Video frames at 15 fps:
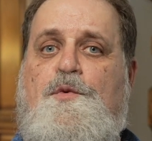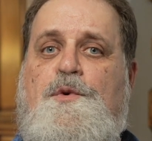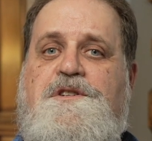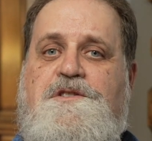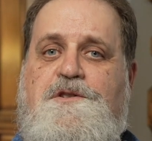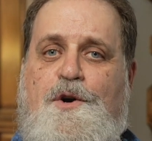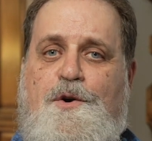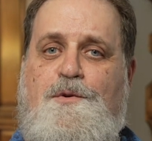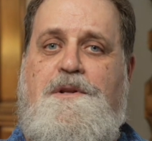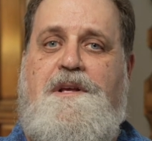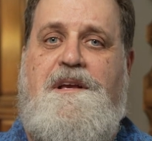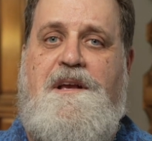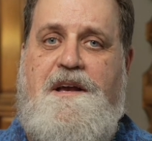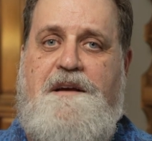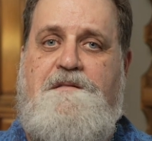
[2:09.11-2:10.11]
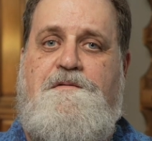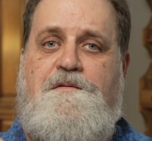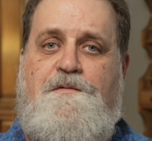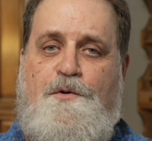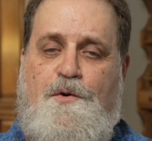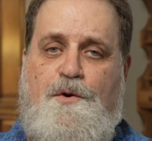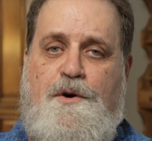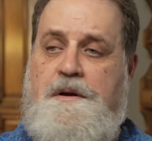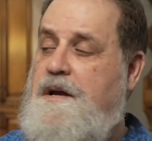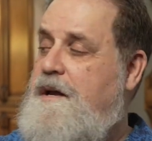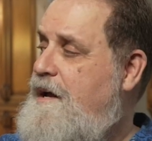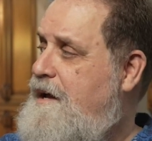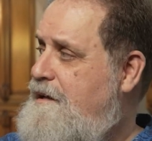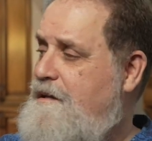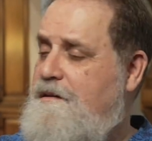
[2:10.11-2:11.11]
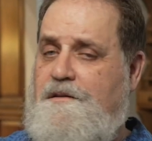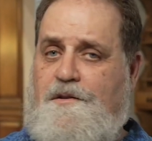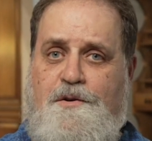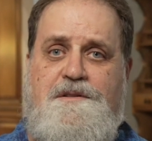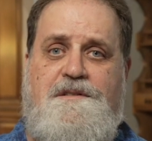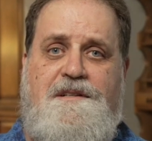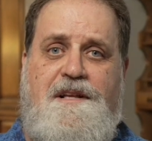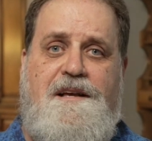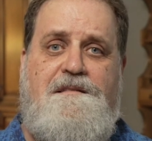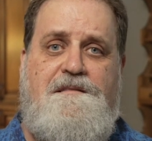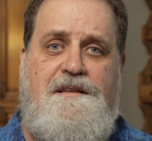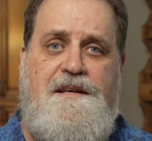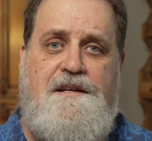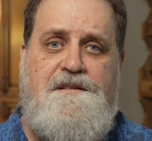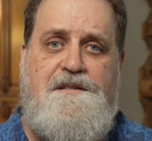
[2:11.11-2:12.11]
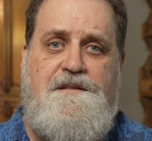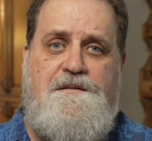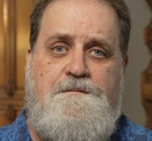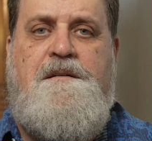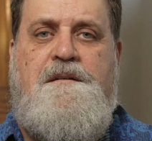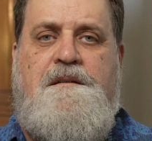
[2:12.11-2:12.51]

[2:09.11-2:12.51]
which is only f4, and it looks like this.